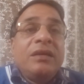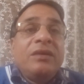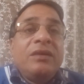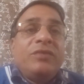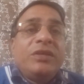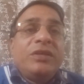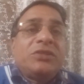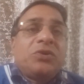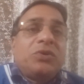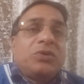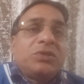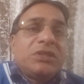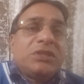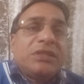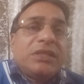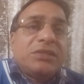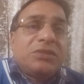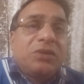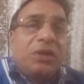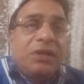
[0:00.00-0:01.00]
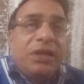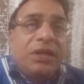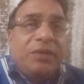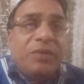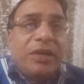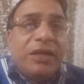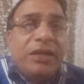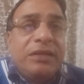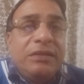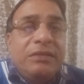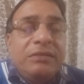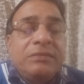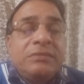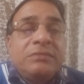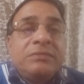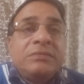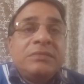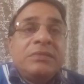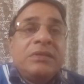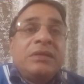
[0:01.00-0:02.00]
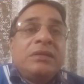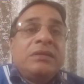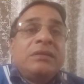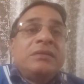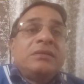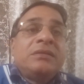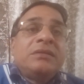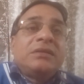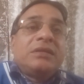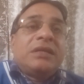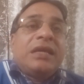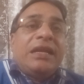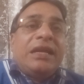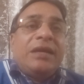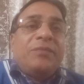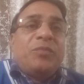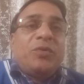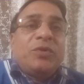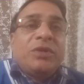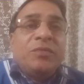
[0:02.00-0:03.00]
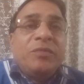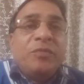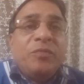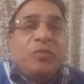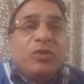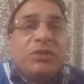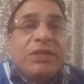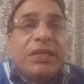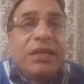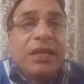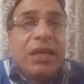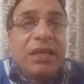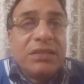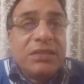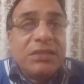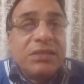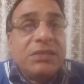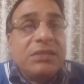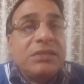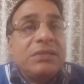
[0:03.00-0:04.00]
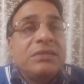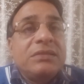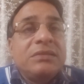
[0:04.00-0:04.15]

which courses has got demand, can I put in music classes,